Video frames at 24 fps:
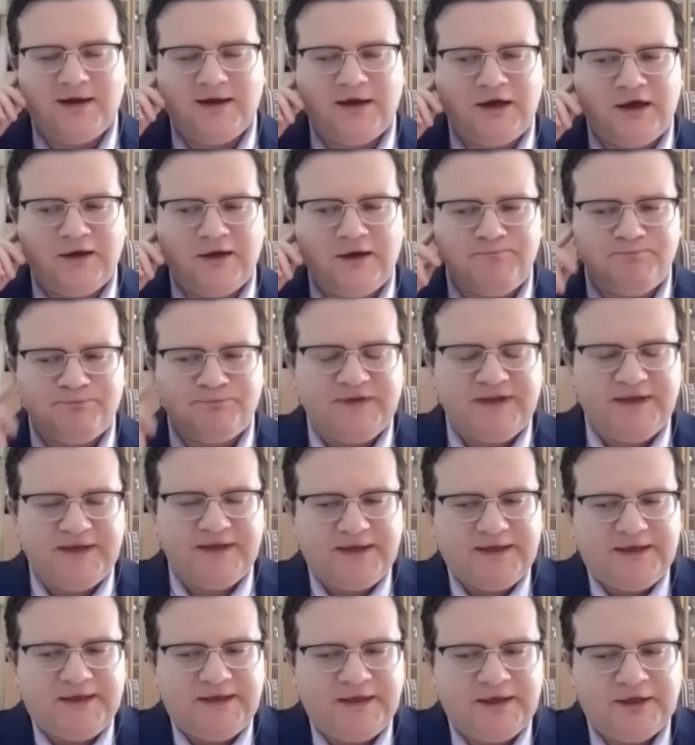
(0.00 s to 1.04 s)
Um,
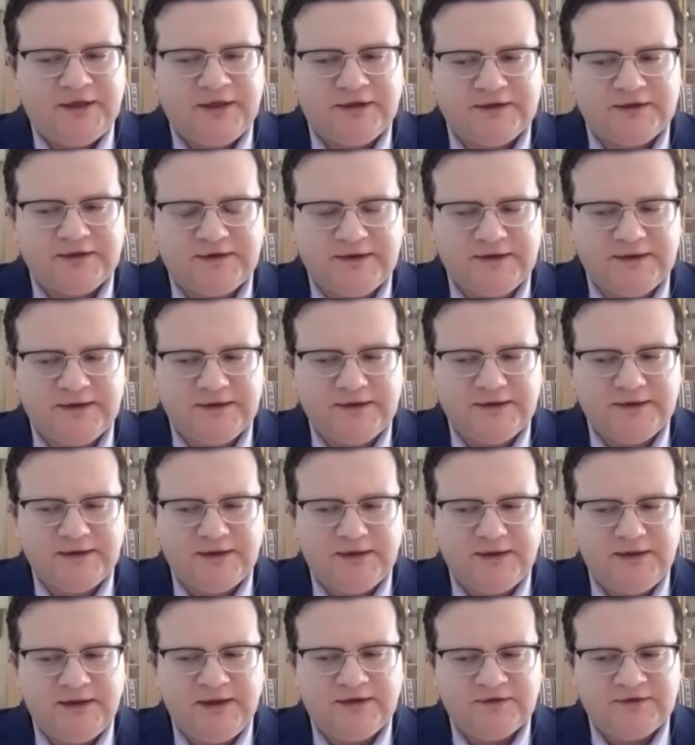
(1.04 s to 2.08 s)
and
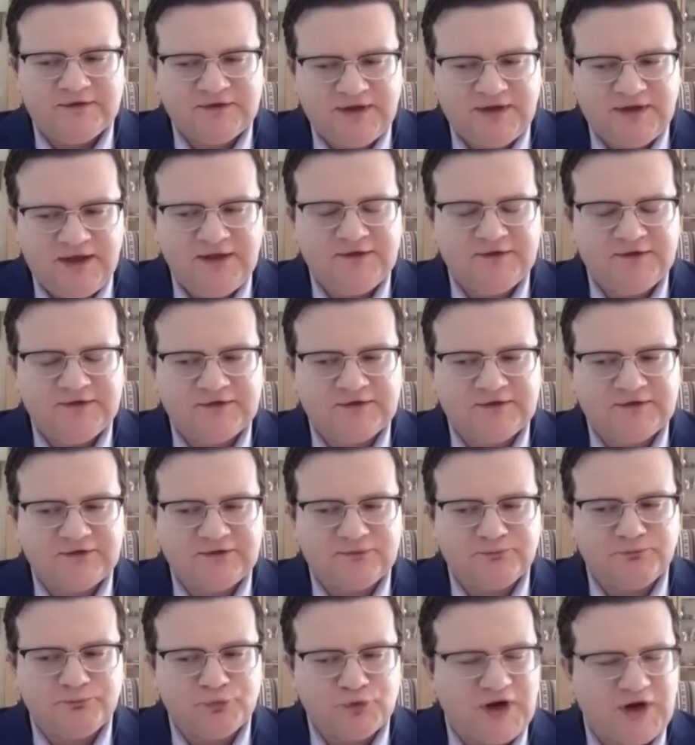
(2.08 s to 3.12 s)
it takes